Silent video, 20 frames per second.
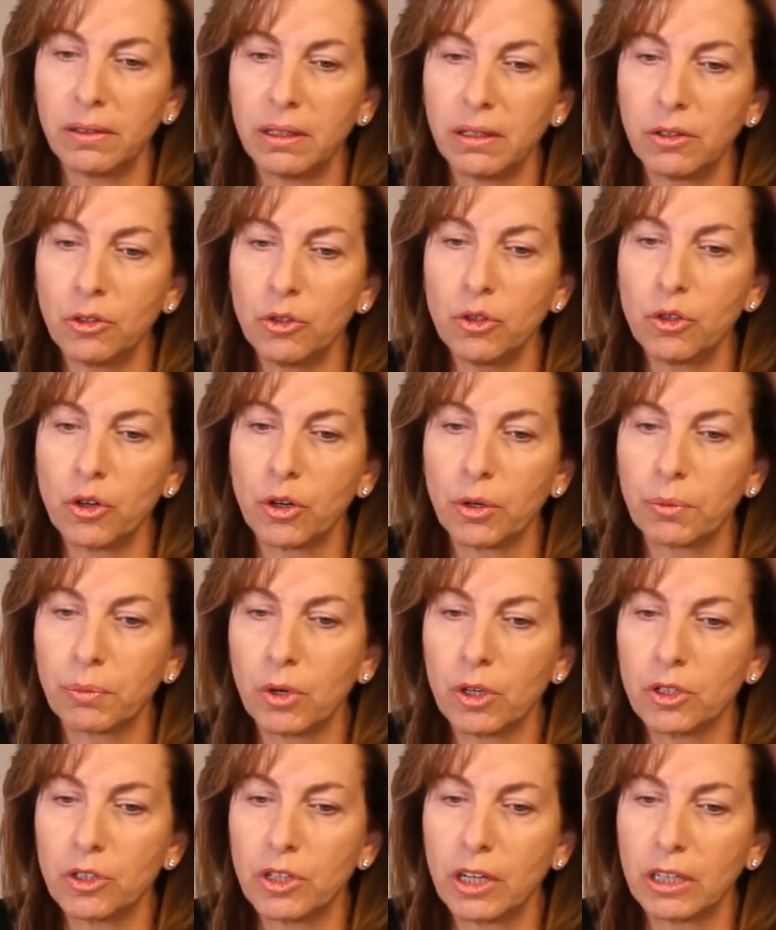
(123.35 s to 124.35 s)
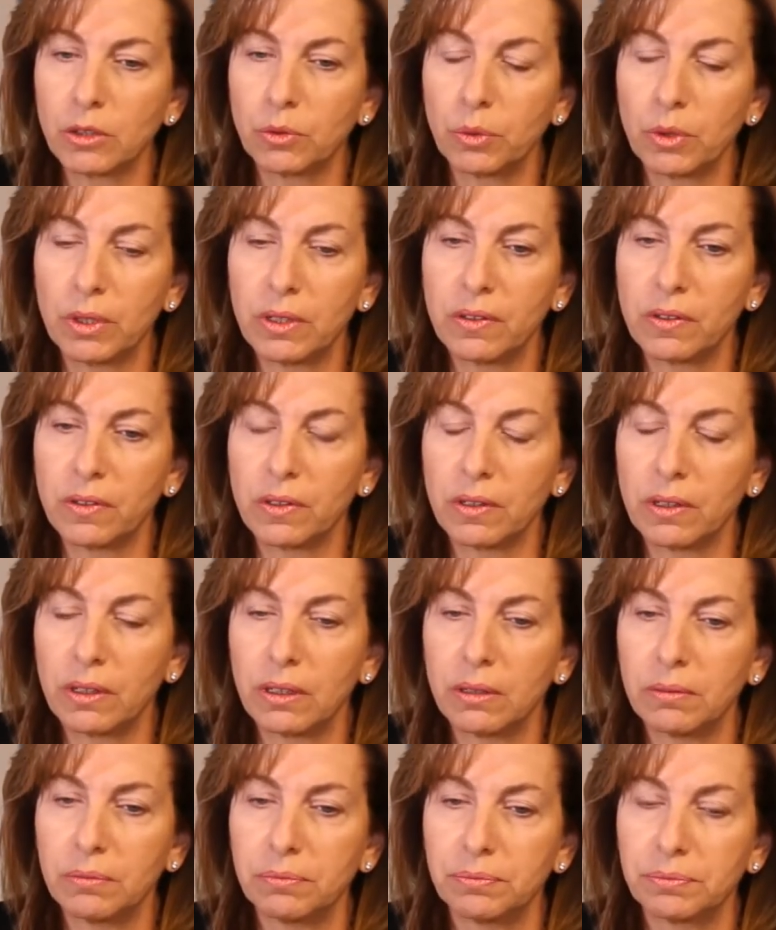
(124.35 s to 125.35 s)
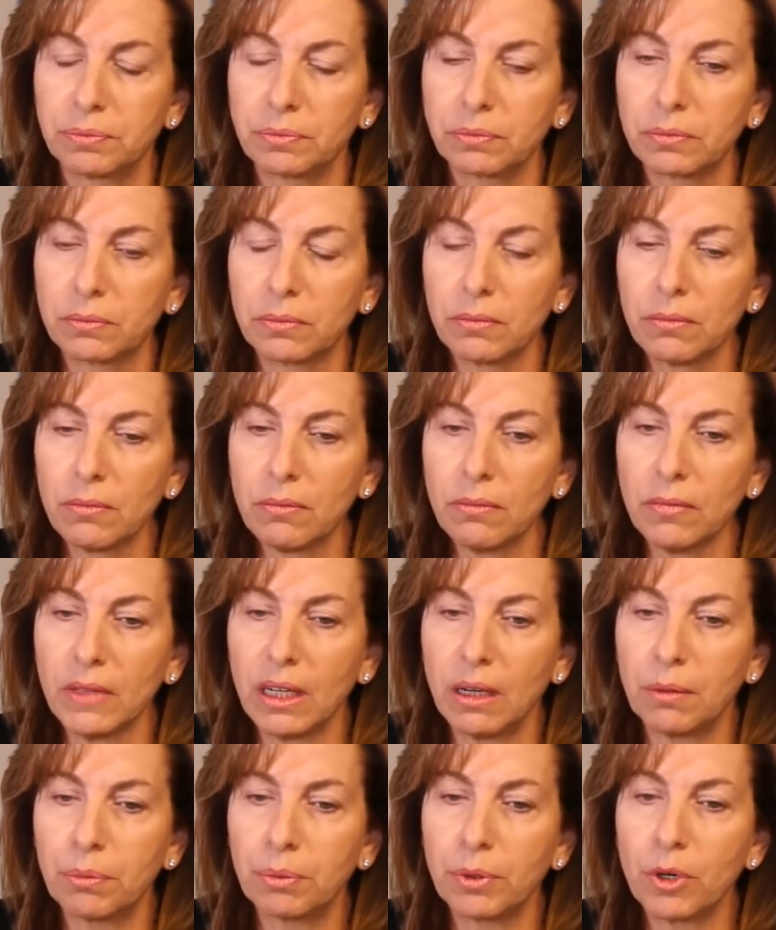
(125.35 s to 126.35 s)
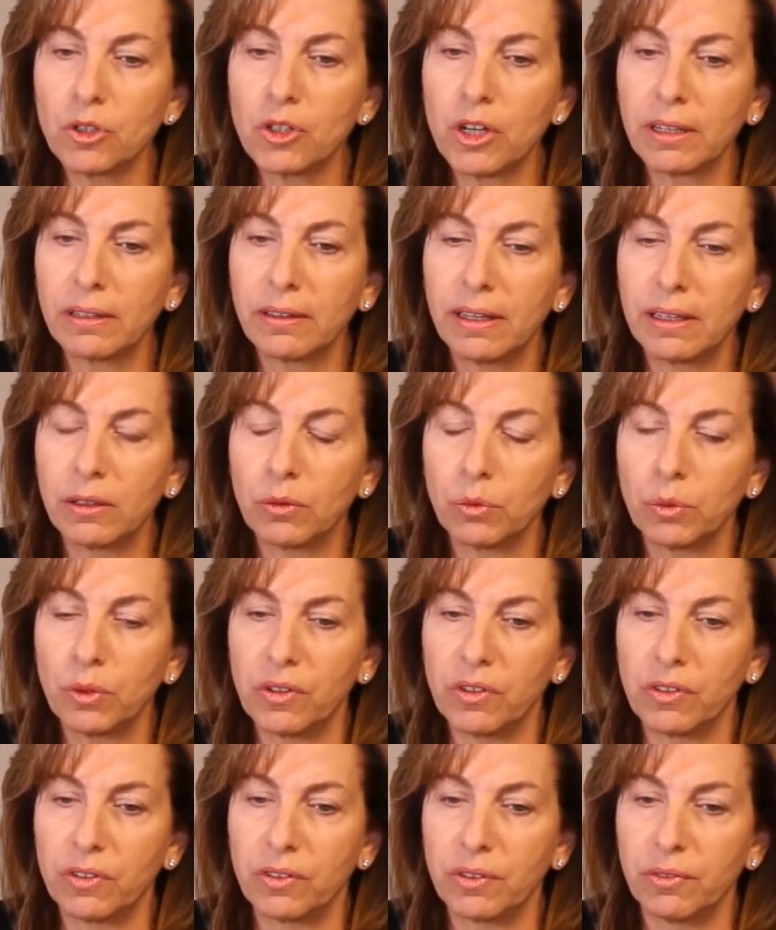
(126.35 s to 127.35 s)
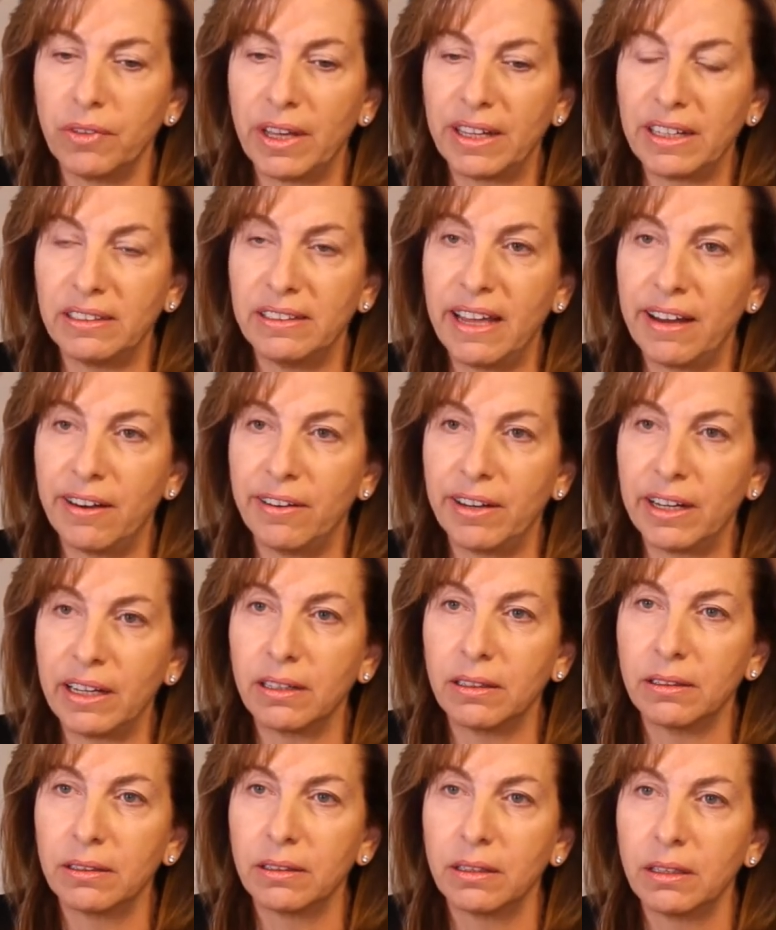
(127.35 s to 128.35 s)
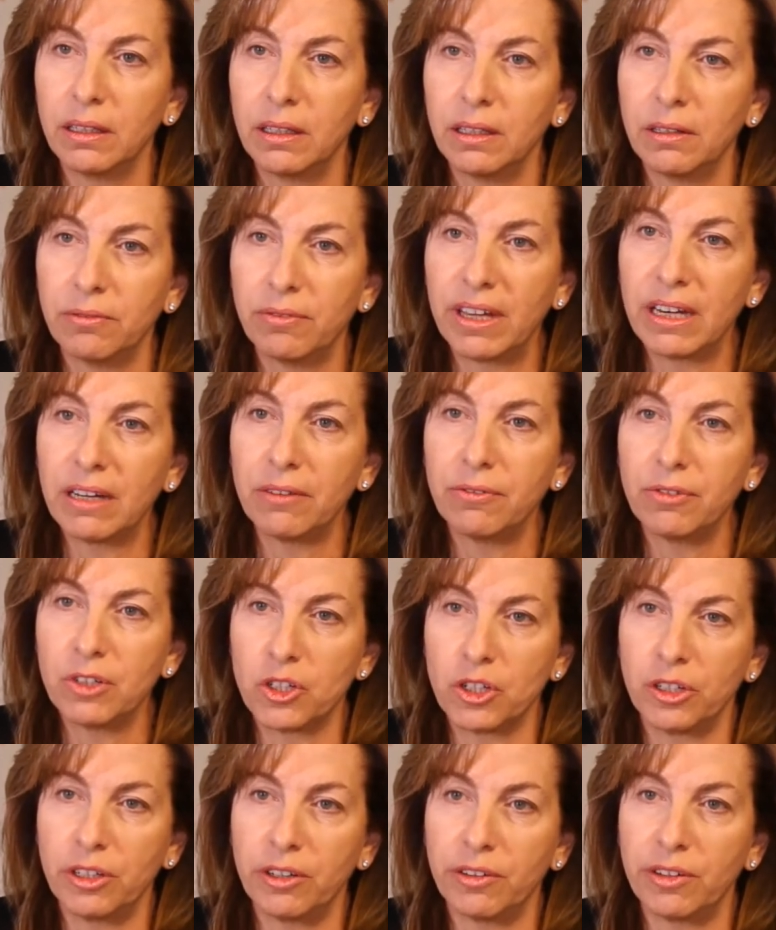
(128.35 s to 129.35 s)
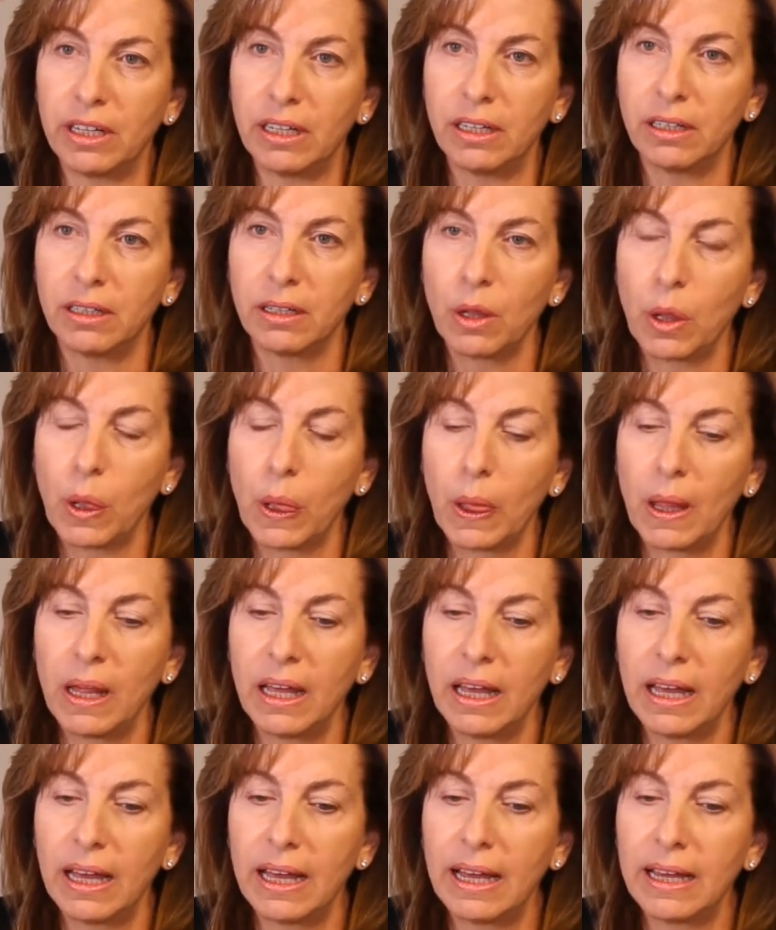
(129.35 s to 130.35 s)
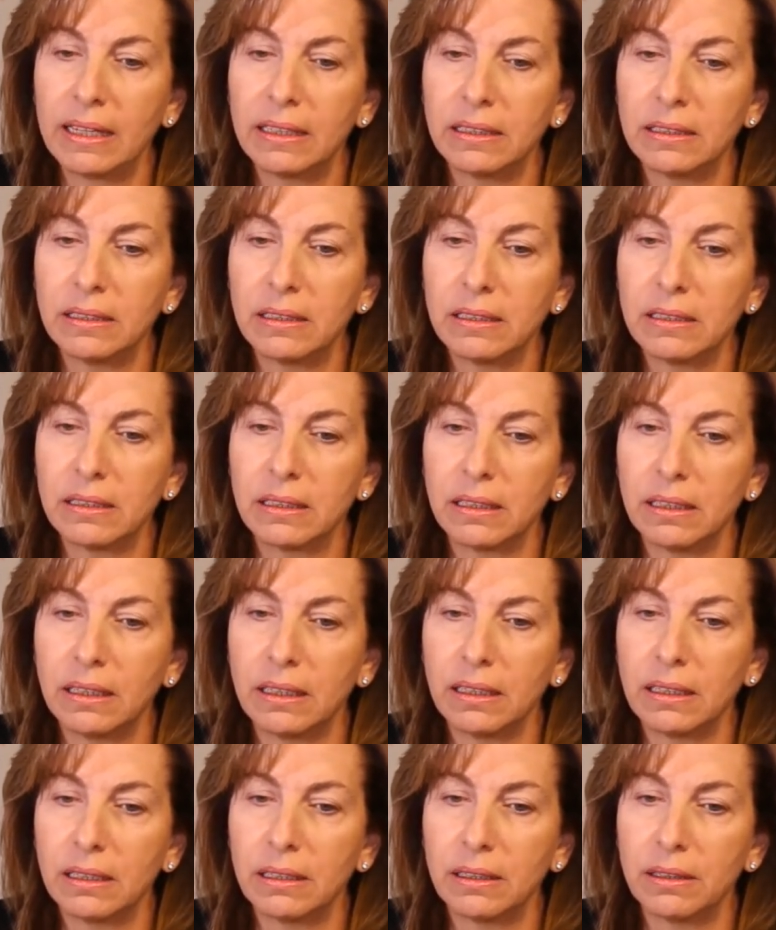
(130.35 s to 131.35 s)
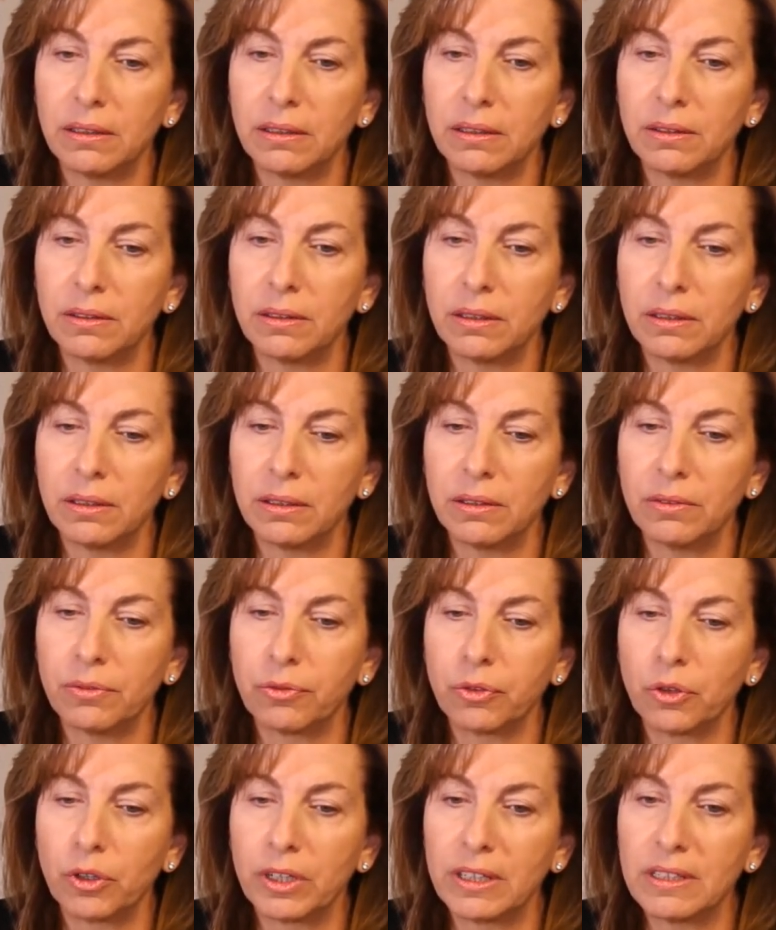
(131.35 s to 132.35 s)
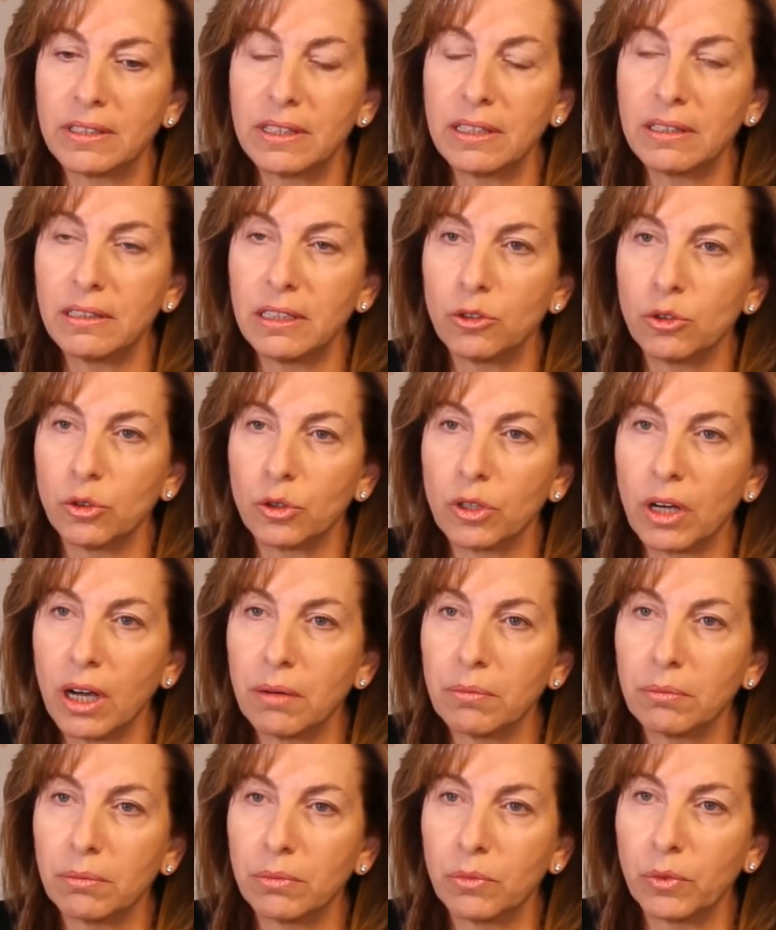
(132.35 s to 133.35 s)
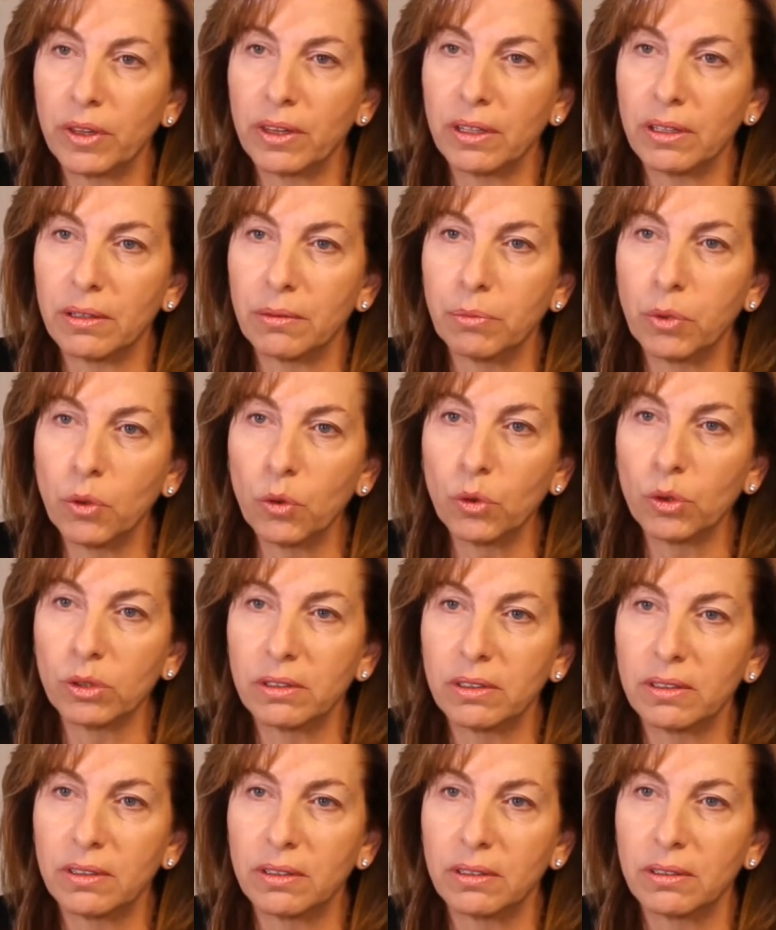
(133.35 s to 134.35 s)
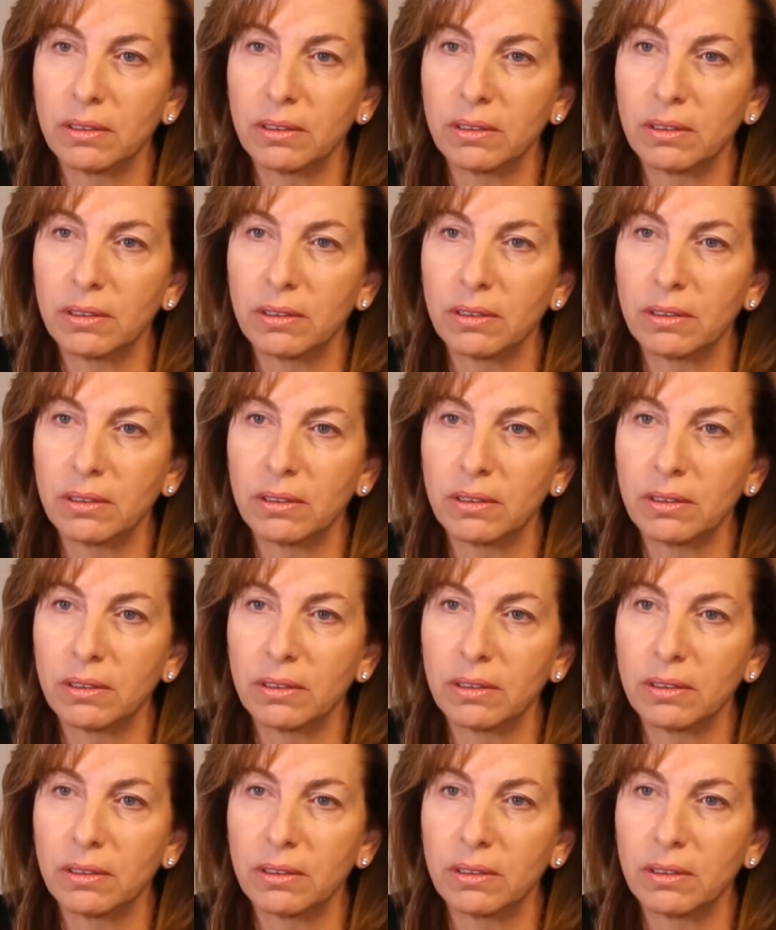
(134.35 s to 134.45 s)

the New York project was a project that was very daring, very visionary. And for a city to come with a bold